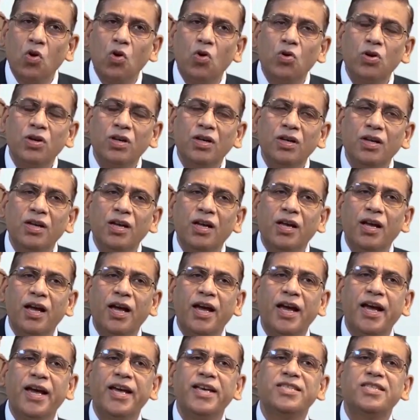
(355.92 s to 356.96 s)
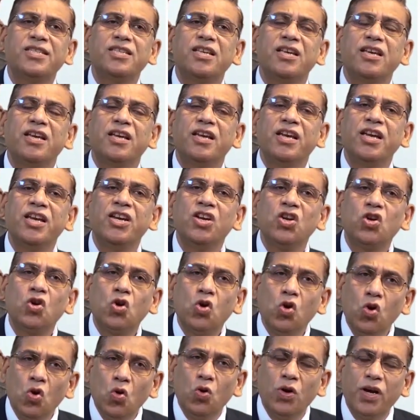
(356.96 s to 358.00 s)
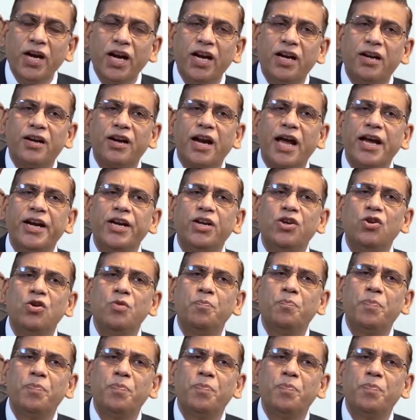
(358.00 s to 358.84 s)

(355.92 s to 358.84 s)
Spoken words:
Court has included right